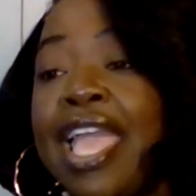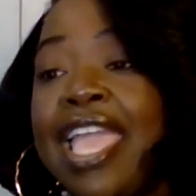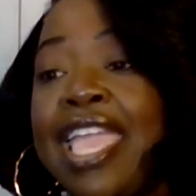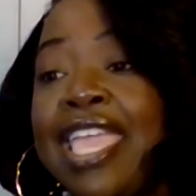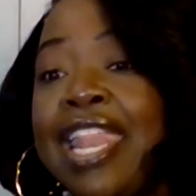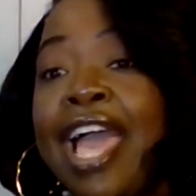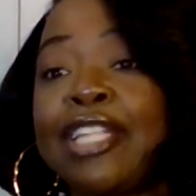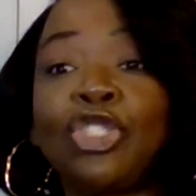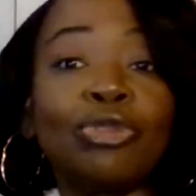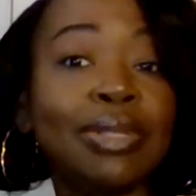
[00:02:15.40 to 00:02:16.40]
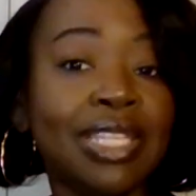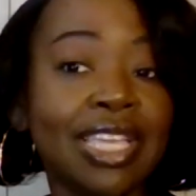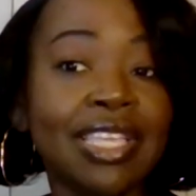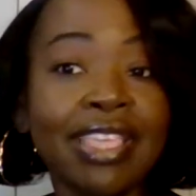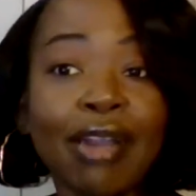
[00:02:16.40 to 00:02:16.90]
And I do
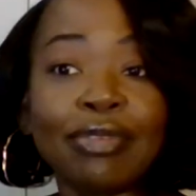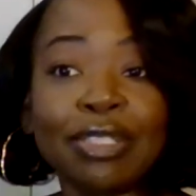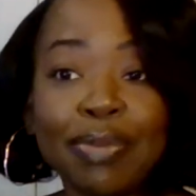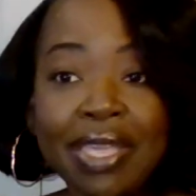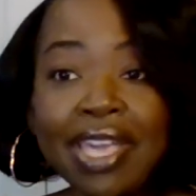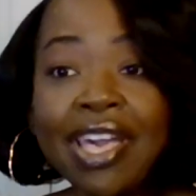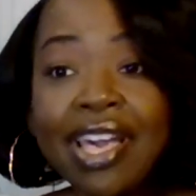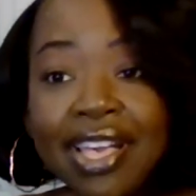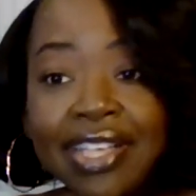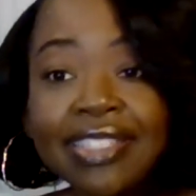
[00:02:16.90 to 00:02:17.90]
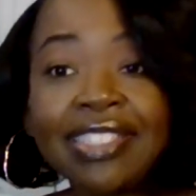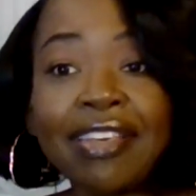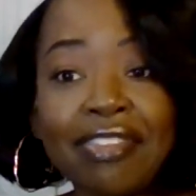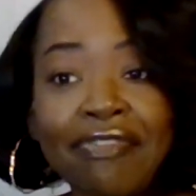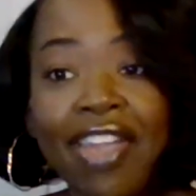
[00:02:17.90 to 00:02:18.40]
believe that was because
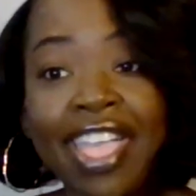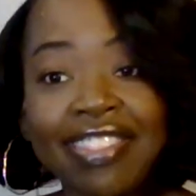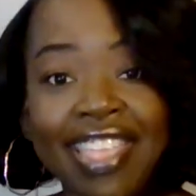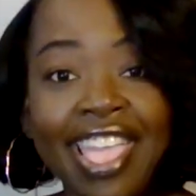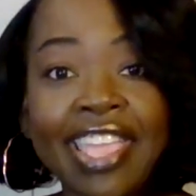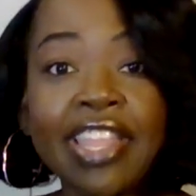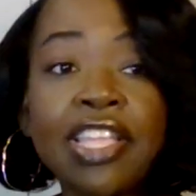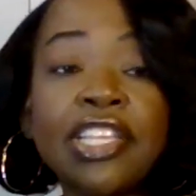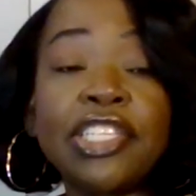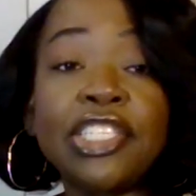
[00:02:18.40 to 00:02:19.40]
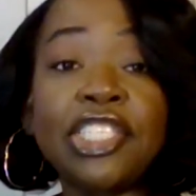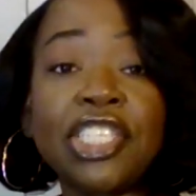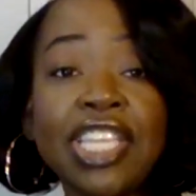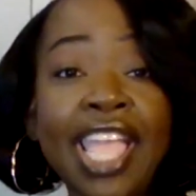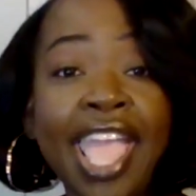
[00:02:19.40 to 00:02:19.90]
of the fact that
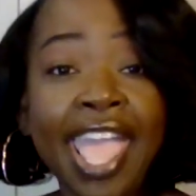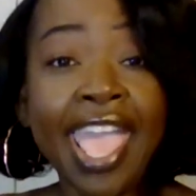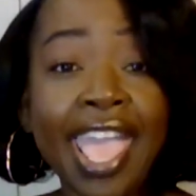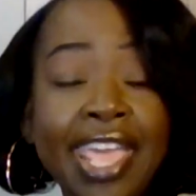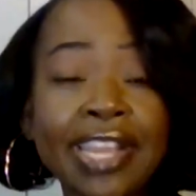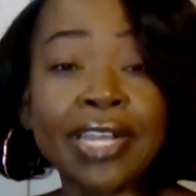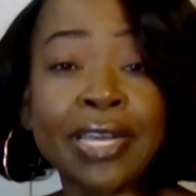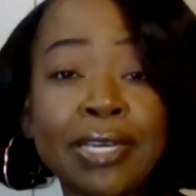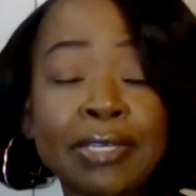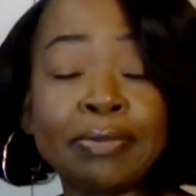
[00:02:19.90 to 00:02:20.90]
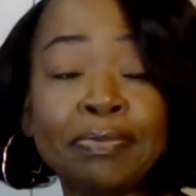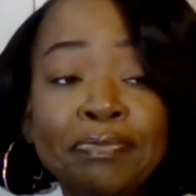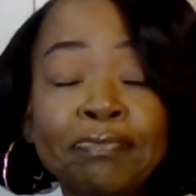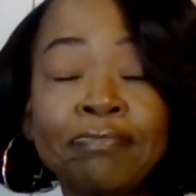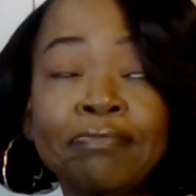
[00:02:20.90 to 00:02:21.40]
she had,
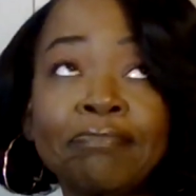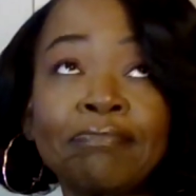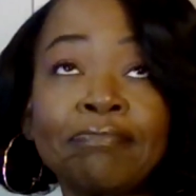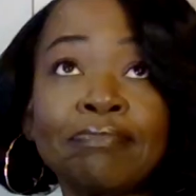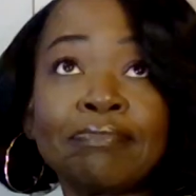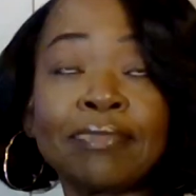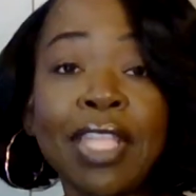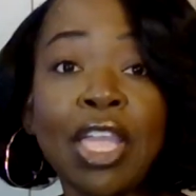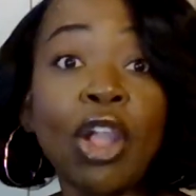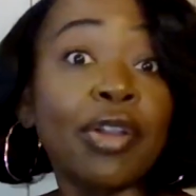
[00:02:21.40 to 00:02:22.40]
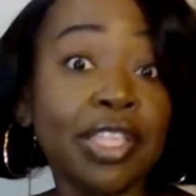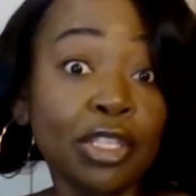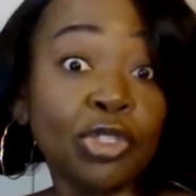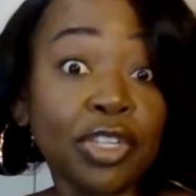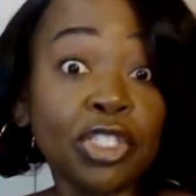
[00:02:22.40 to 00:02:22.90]
her
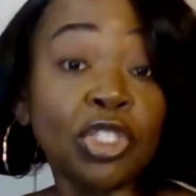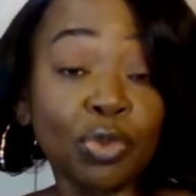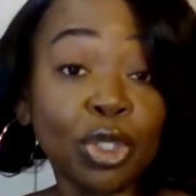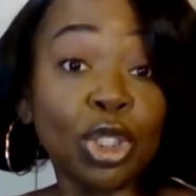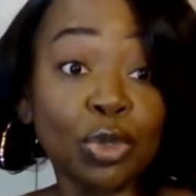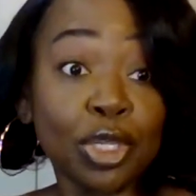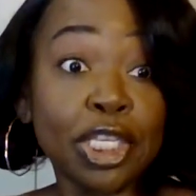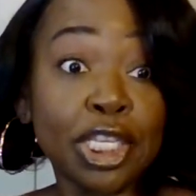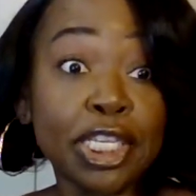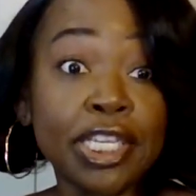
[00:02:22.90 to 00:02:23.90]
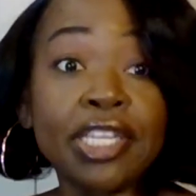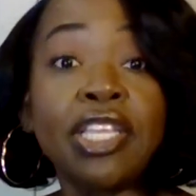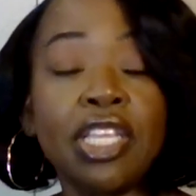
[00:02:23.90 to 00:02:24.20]
illustrations were so good.